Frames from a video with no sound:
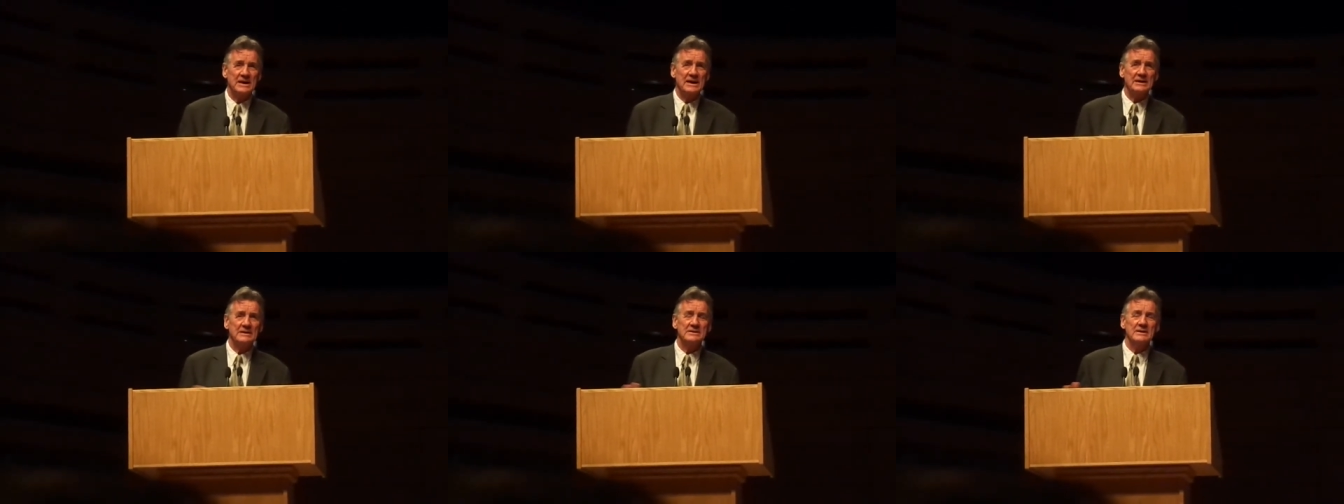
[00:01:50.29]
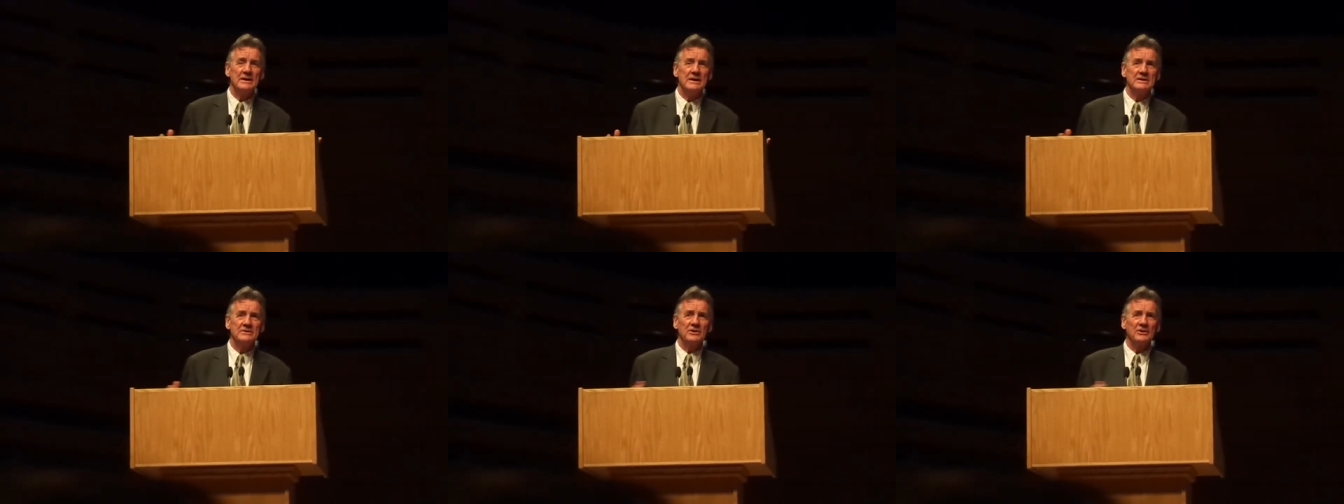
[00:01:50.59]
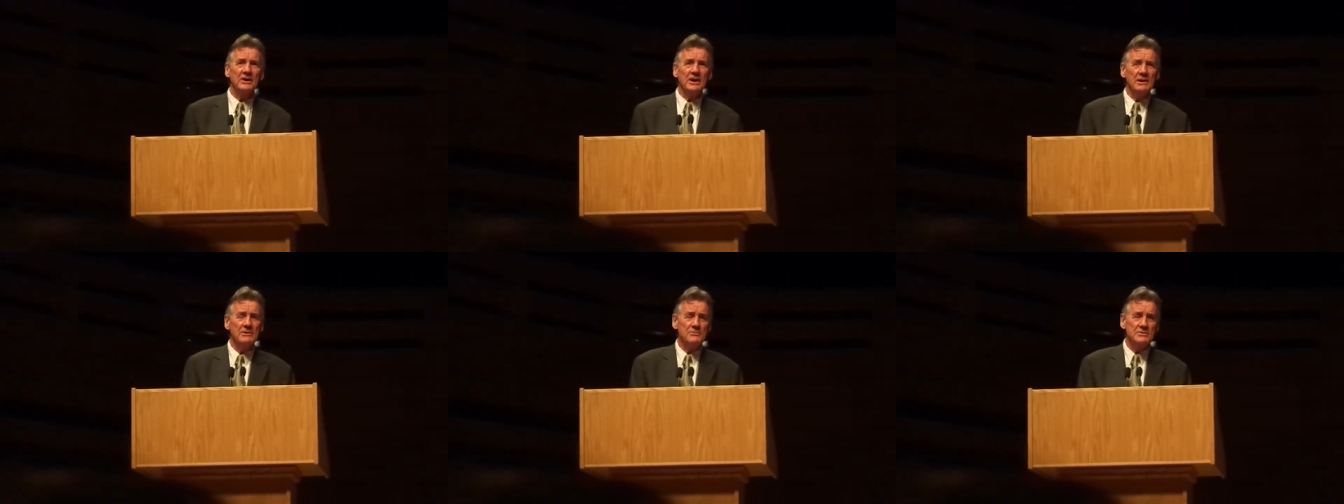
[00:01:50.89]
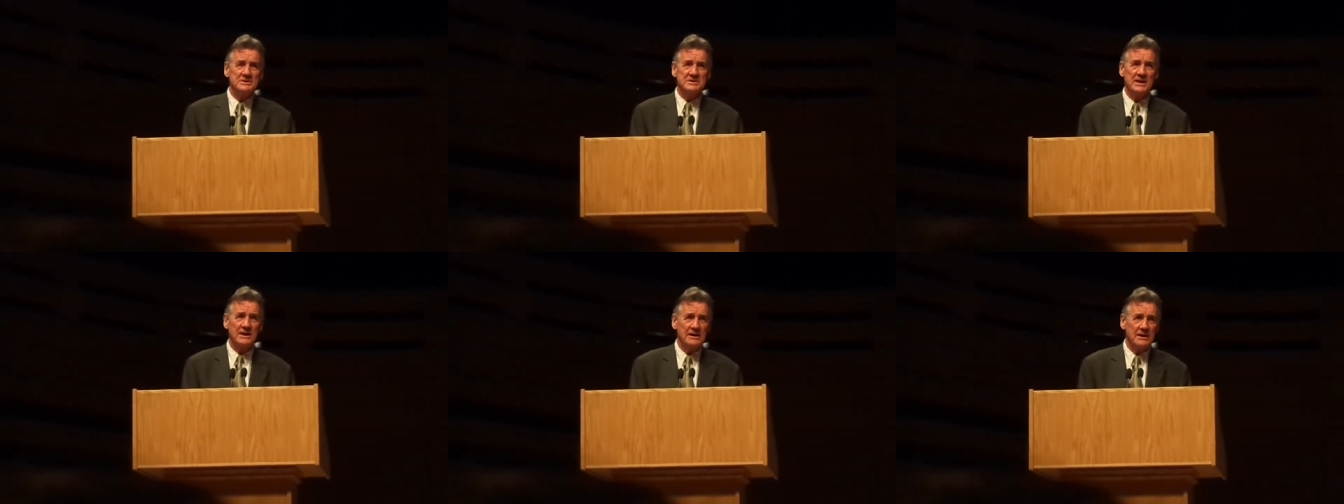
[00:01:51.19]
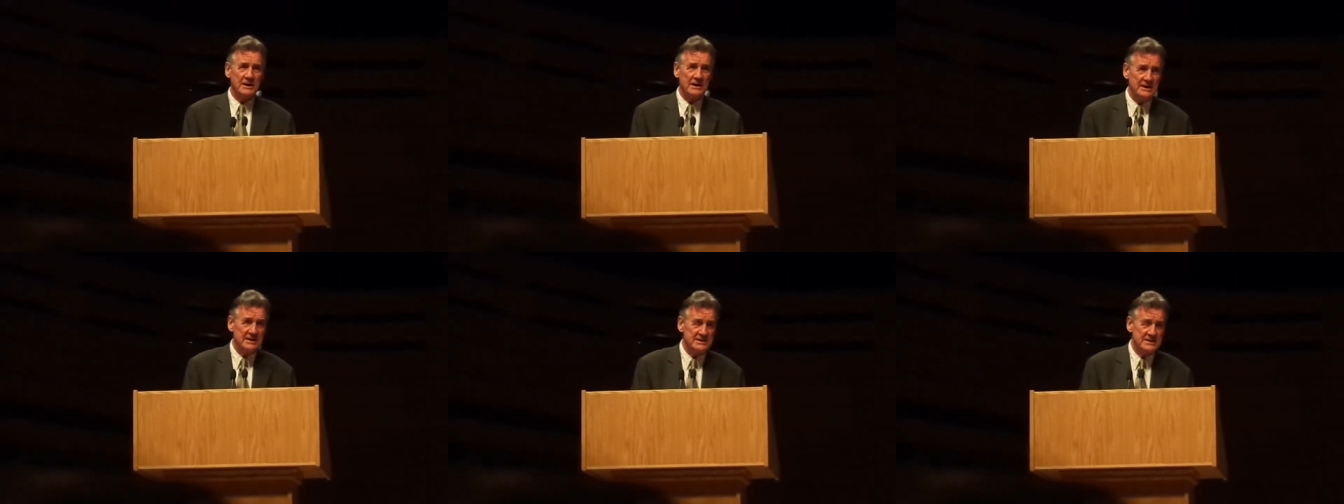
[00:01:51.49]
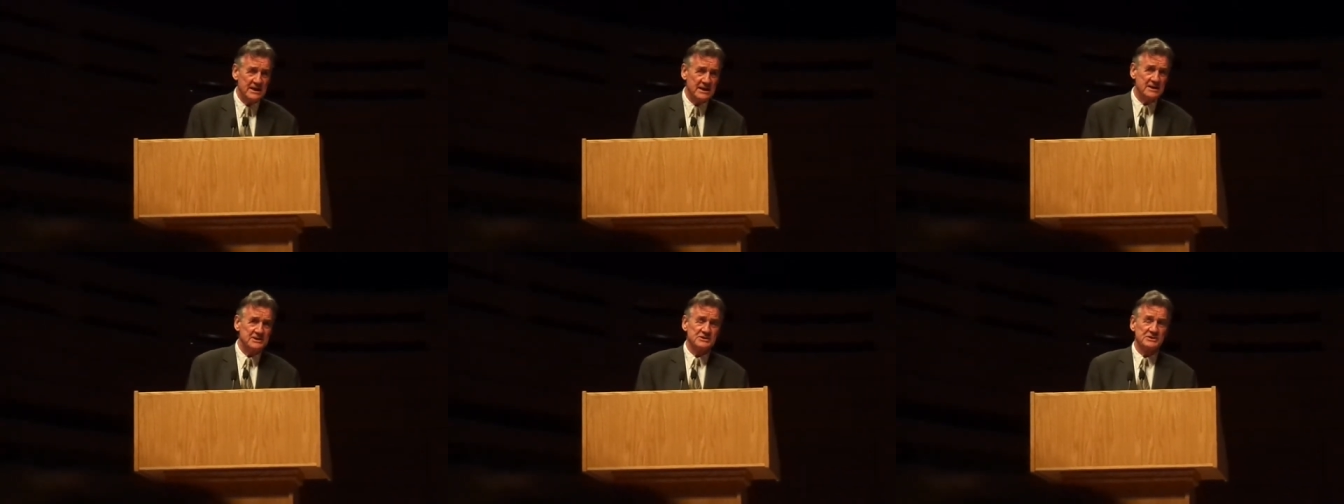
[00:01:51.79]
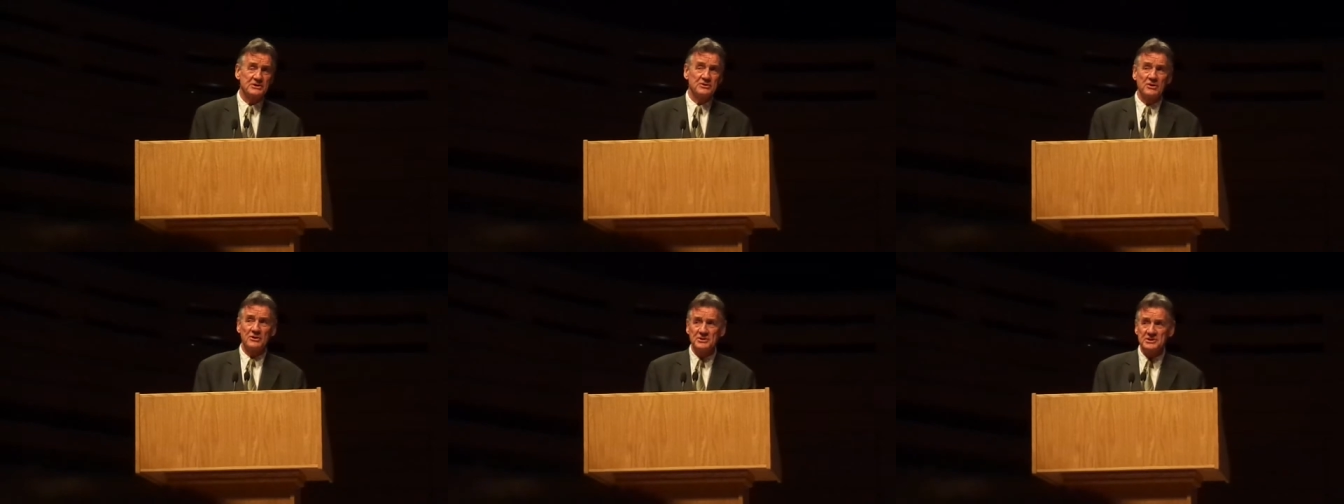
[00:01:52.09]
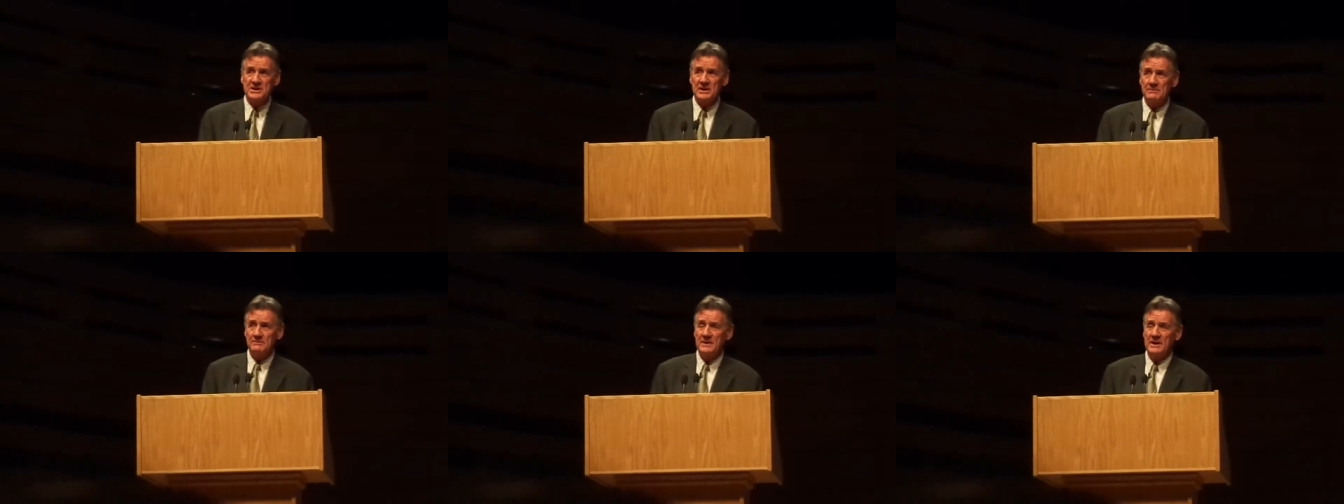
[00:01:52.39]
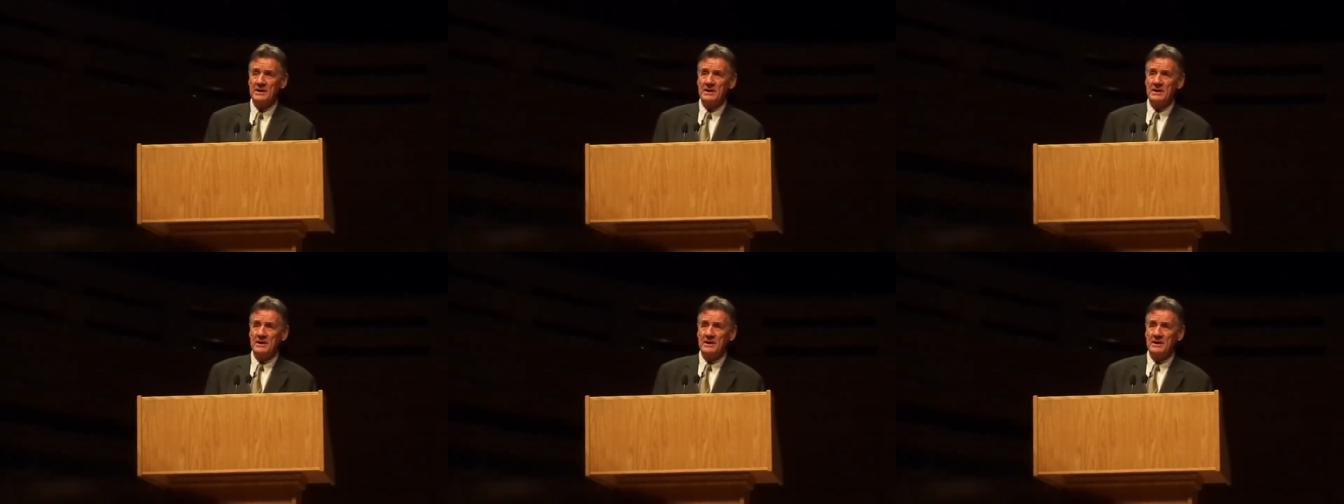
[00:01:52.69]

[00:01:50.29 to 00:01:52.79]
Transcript: And not only would he take us to Nottingham,